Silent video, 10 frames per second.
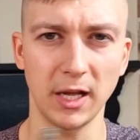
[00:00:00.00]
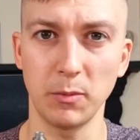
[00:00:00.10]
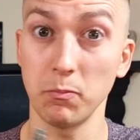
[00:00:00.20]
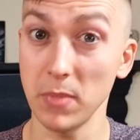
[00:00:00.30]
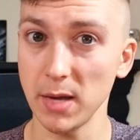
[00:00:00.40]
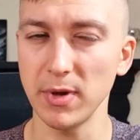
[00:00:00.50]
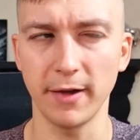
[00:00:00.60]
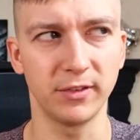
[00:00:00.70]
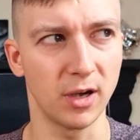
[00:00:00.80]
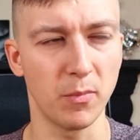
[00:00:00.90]
and maybe
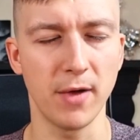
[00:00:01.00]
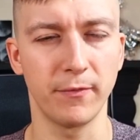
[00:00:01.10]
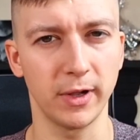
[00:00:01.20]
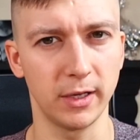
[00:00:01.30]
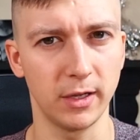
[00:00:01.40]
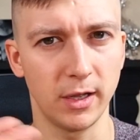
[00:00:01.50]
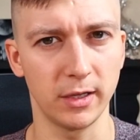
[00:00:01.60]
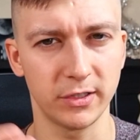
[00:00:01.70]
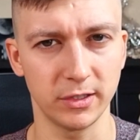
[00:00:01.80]
after a month I'm gonna